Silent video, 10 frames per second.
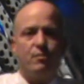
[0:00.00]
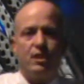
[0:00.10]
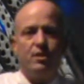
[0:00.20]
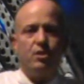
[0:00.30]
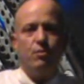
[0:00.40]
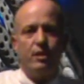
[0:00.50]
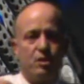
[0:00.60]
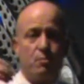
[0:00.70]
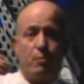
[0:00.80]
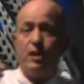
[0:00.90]
them sent to you in a
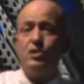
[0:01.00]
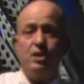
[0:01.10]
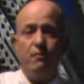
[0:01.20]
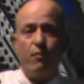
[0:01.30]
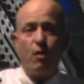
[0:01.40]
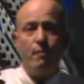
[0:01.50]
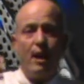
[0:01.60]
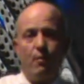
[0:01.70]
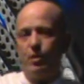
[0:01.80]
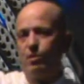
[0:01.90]
spreadsheet
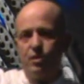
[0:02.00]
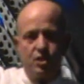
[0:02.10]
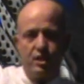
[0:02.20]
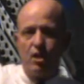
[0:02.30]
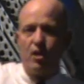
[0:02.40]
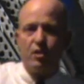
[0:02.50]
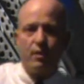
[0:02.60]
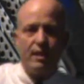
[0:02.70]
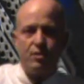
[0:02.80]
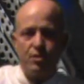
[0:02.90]
format where you can see all your
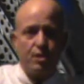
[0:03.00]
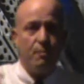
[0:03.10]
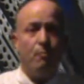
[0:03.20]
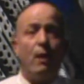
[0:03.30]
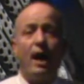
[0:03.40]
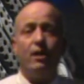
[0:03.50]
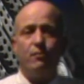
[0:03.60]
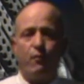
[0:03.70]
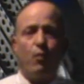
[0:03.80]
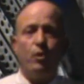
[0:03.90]
answers
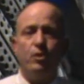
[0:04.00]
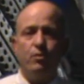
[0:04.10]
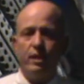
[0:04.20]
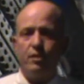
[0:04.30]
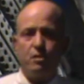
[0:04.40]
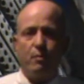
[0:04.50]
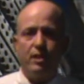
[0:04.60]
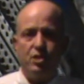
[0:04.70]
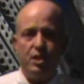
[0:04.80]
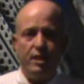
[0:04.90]
compiled for you in a
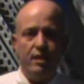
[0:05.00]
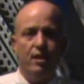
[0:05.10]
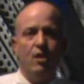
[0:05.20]
spreadsheet.